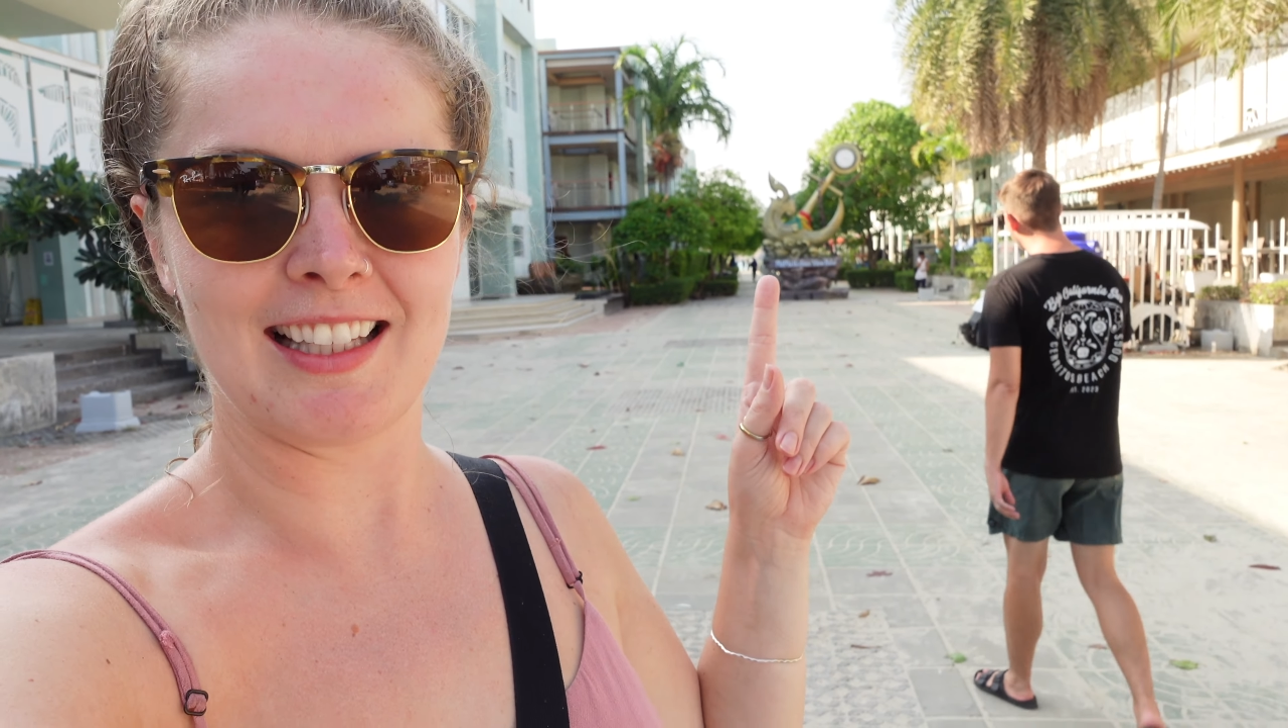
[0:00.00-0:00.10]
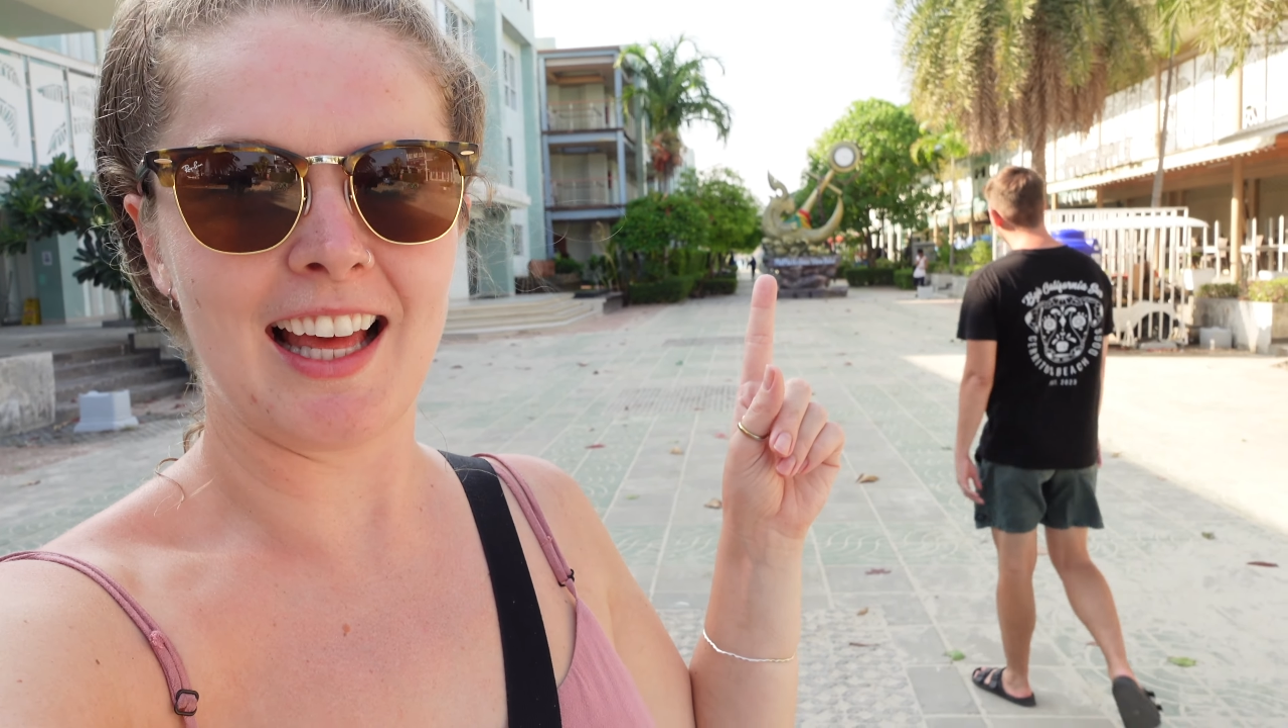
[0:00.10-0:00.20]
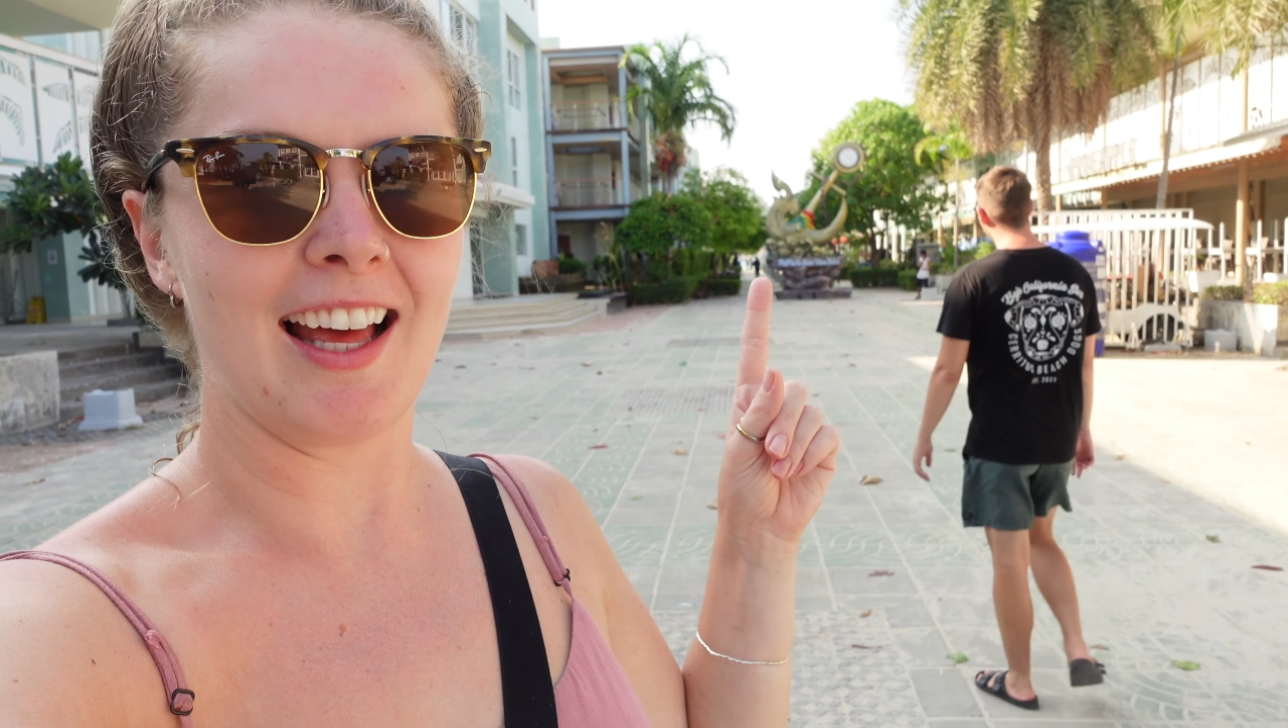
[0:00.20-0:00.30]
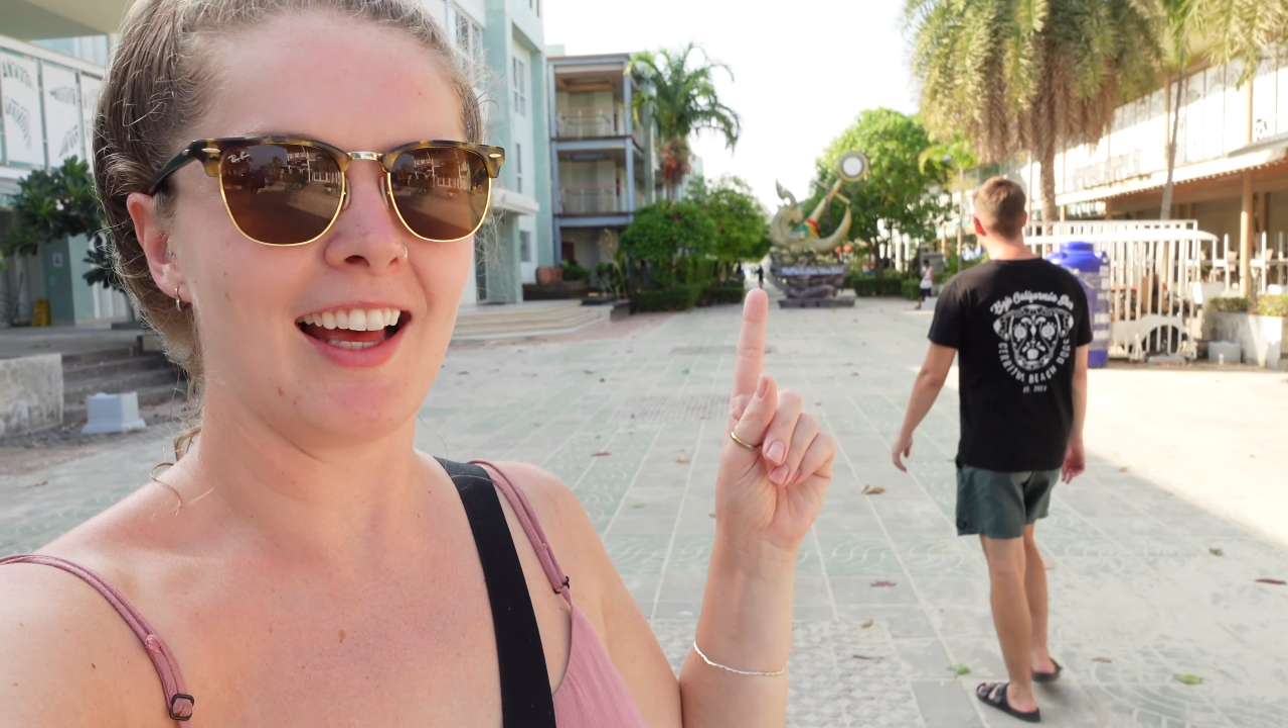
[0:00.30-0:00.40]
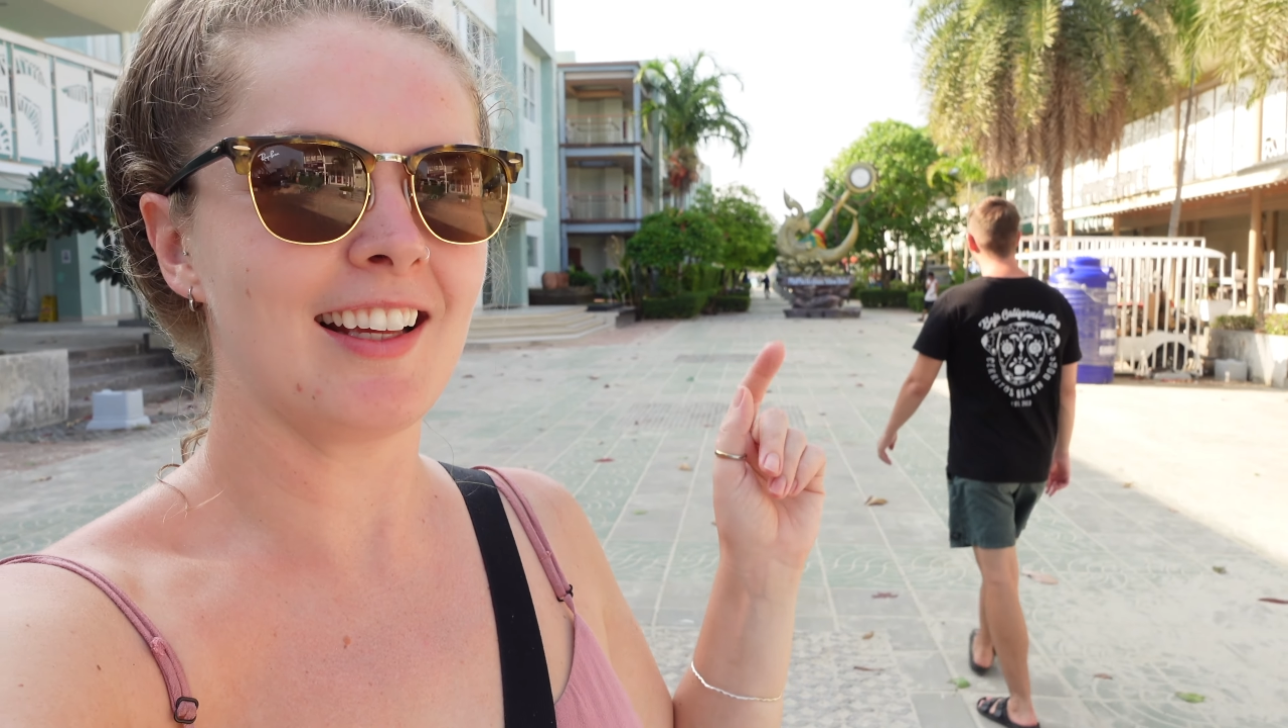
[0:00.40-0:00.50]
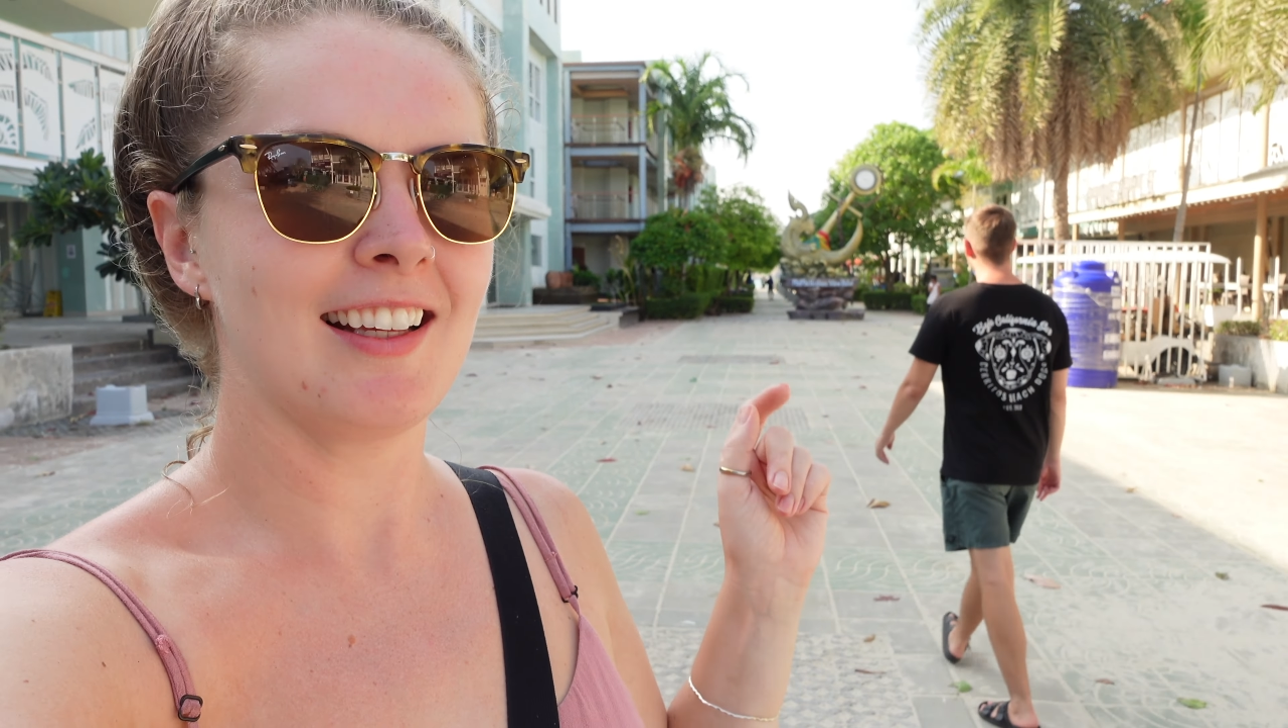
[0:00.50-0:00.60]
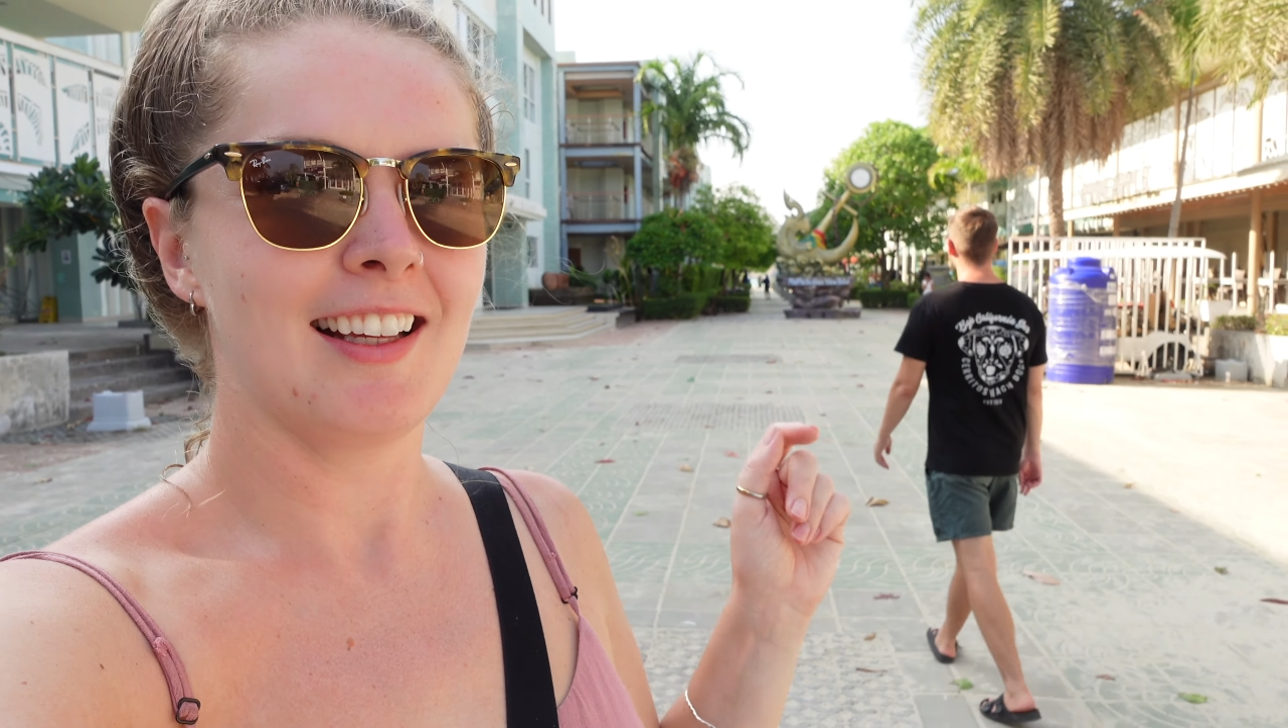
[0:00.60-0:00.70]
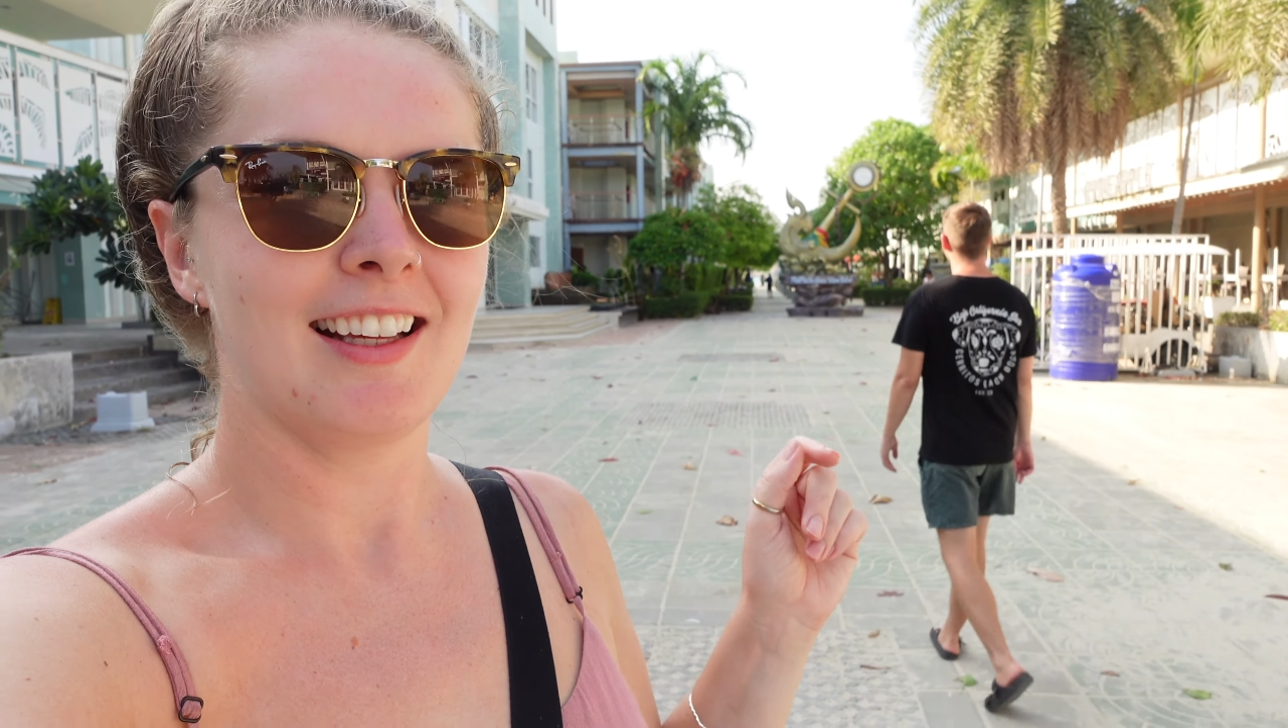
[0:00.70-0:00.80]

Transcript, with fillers: there